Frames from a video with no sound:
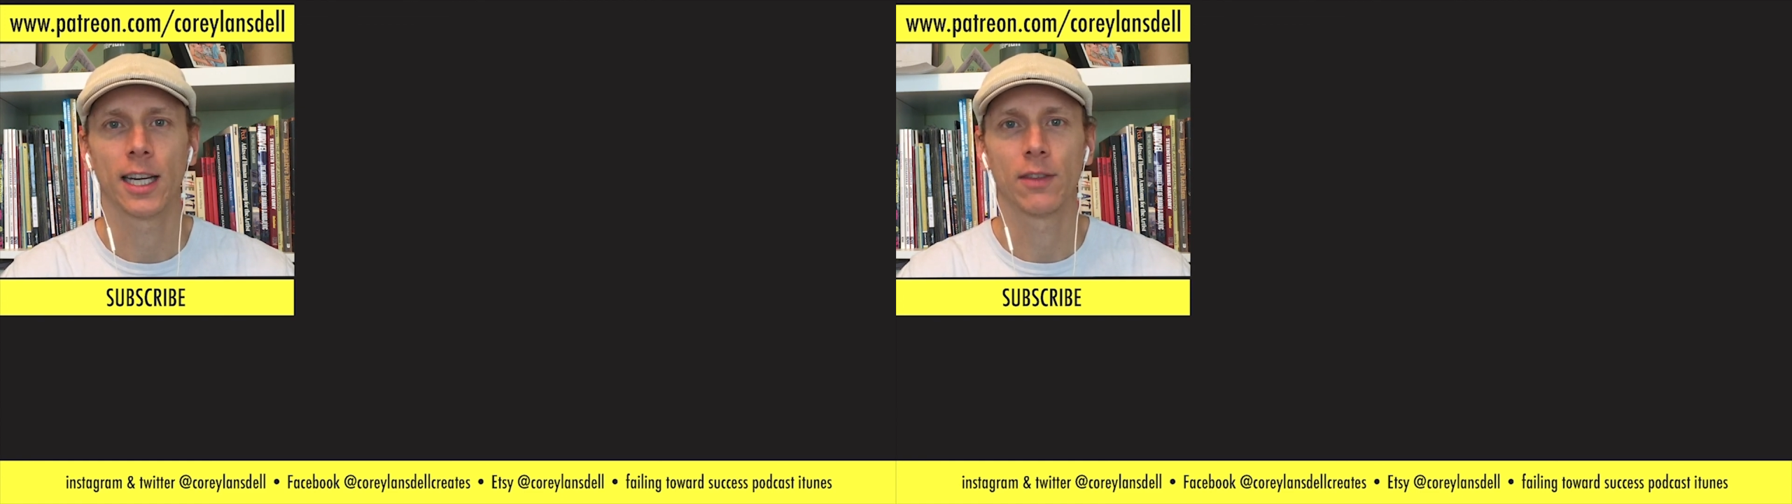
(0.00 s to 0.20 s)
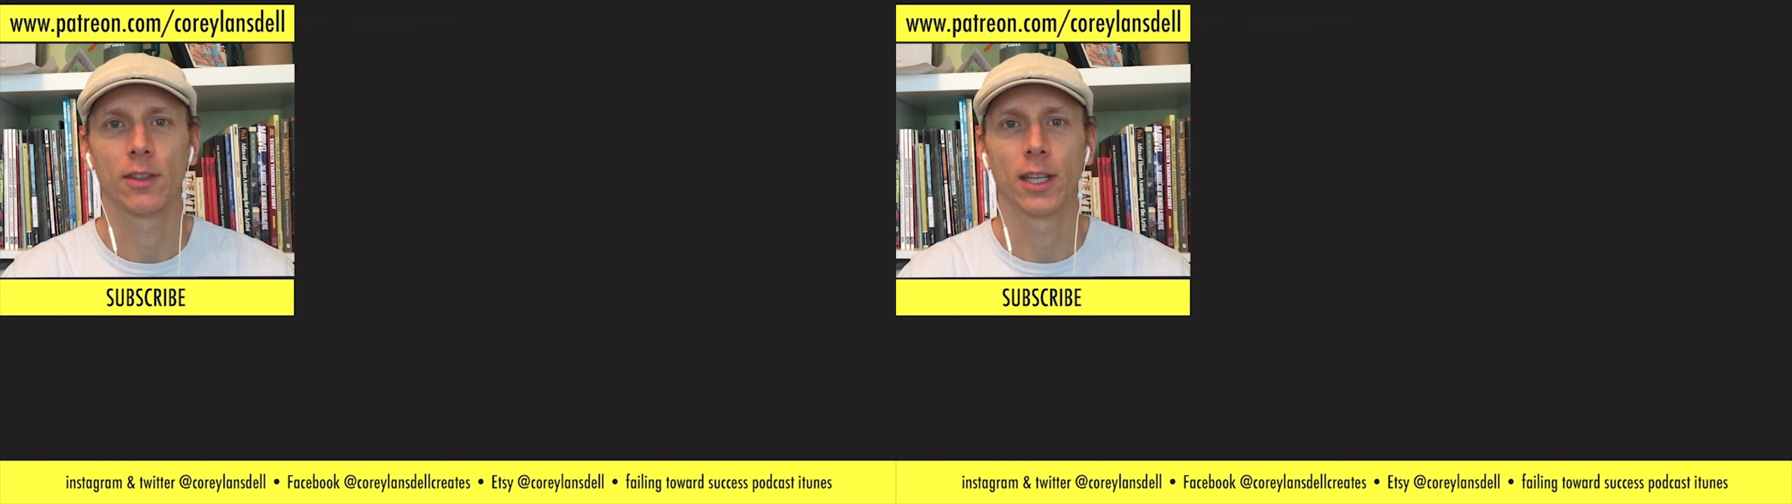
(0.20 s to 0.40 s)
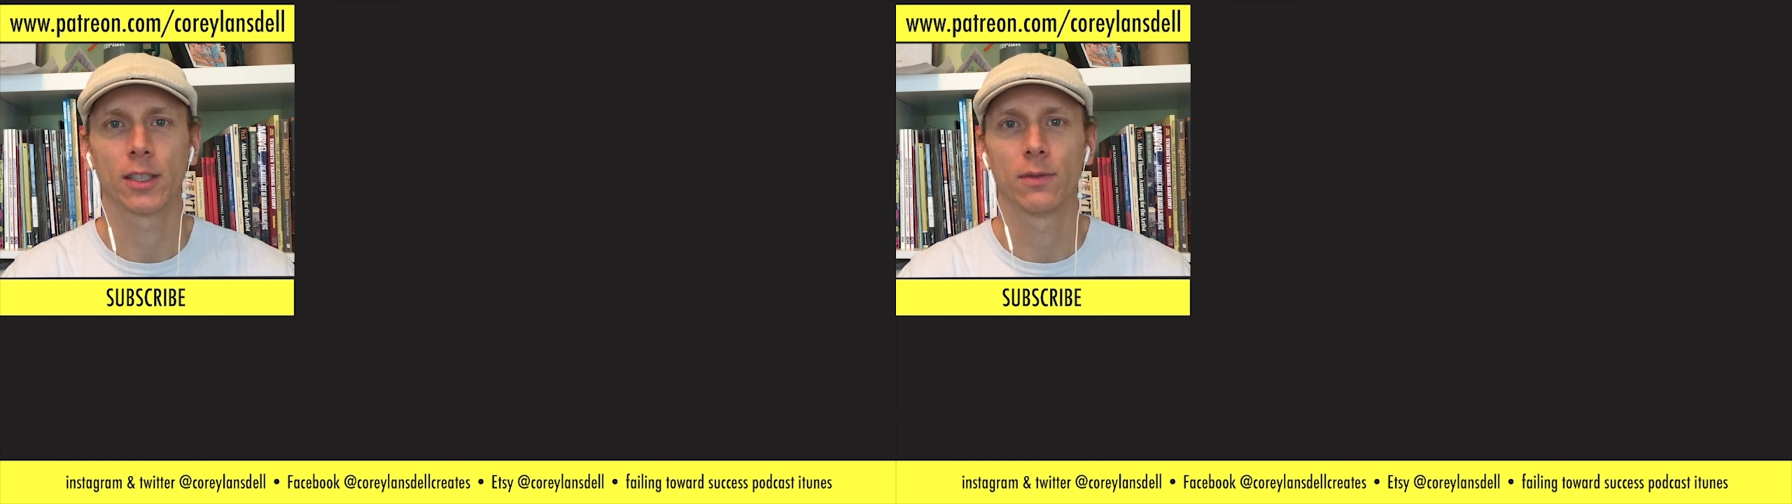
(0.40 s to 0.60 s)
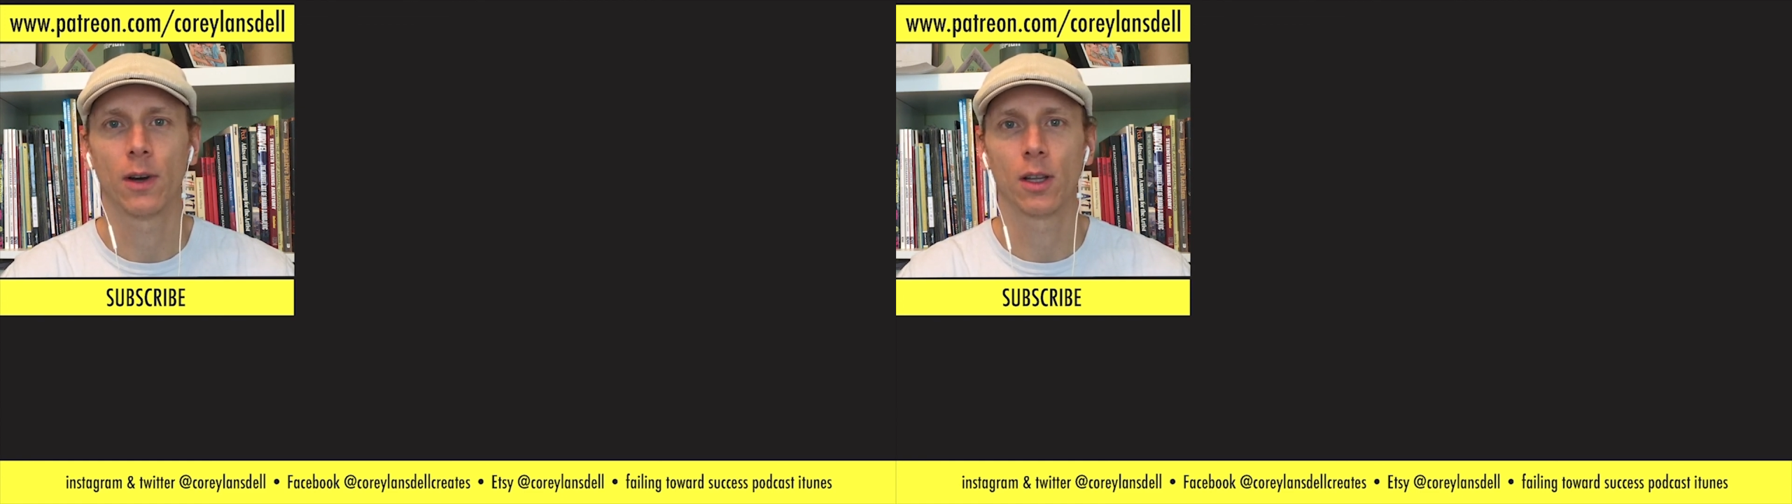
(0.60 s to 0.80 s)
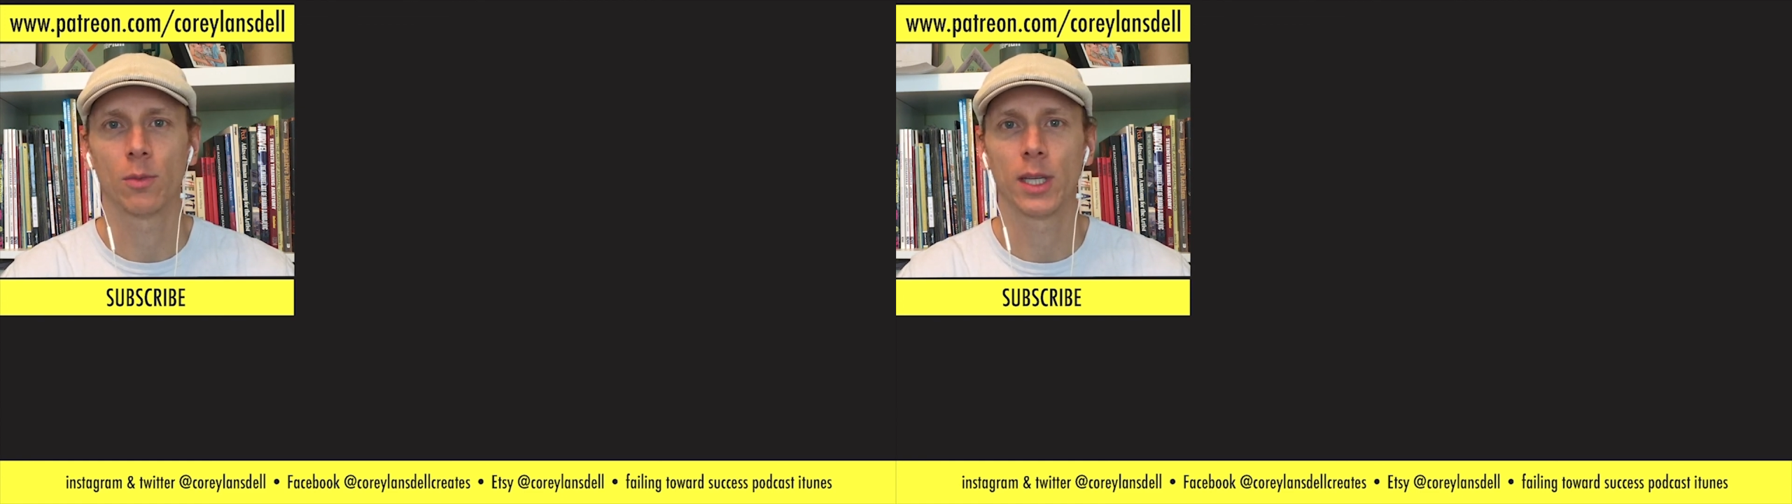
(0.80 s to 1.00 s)
And if you'd like to
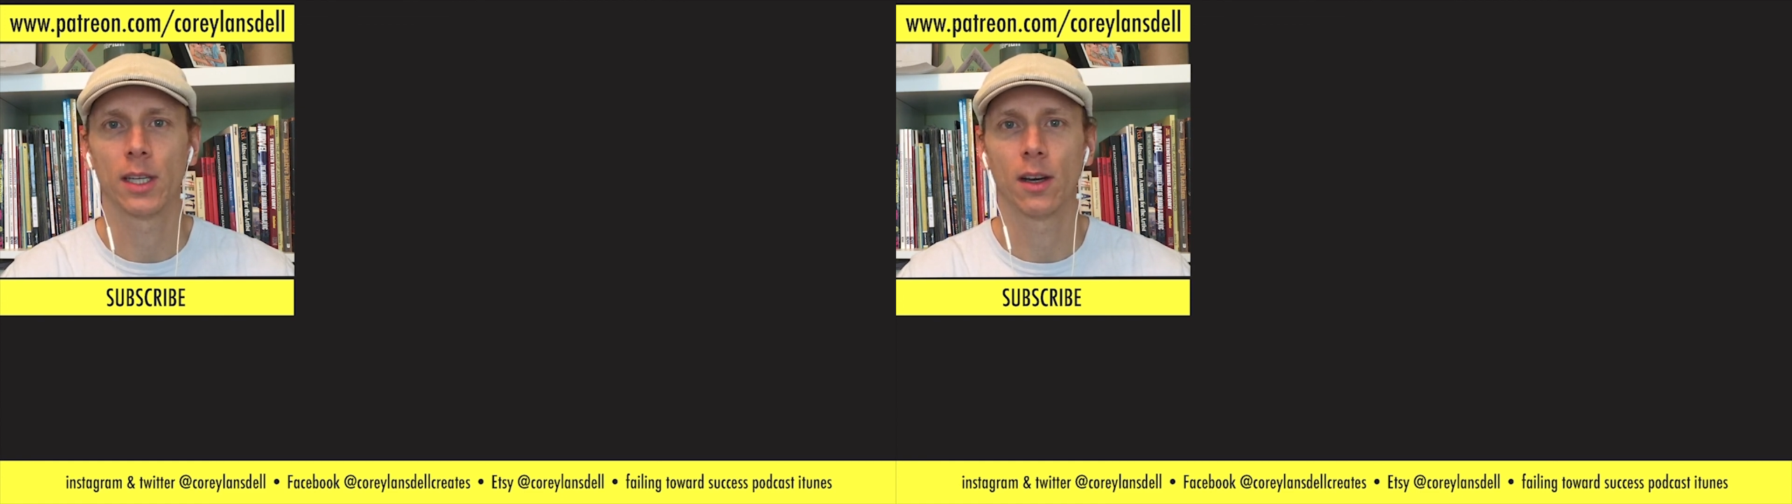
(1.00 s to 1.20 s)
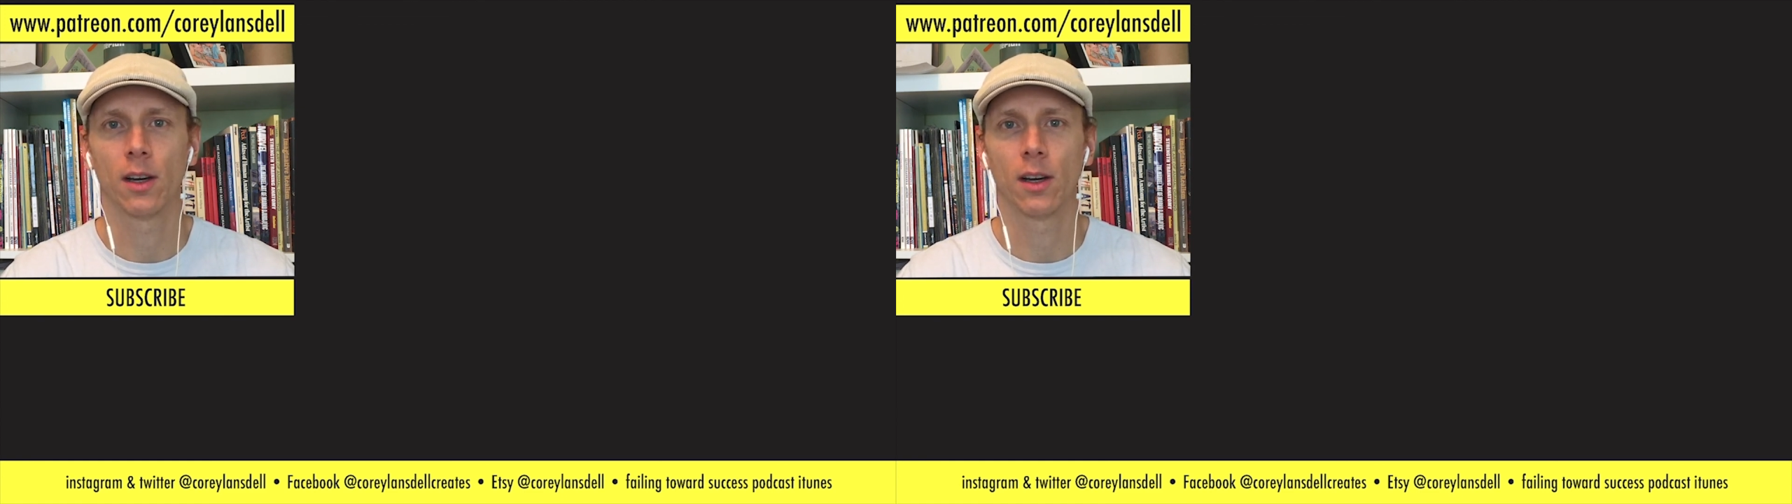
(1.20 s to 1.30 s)
follow me